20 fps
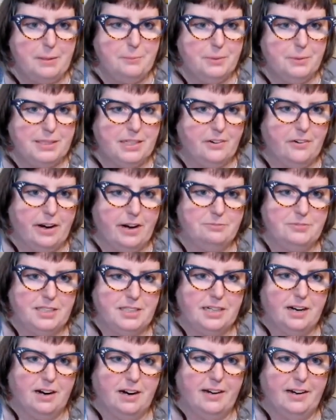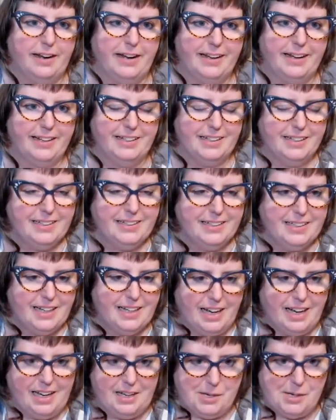with the Crafty Carney.
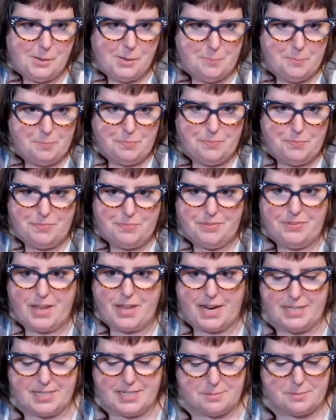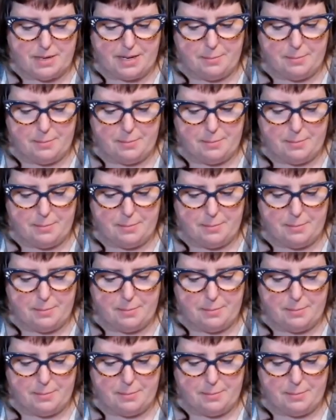That is my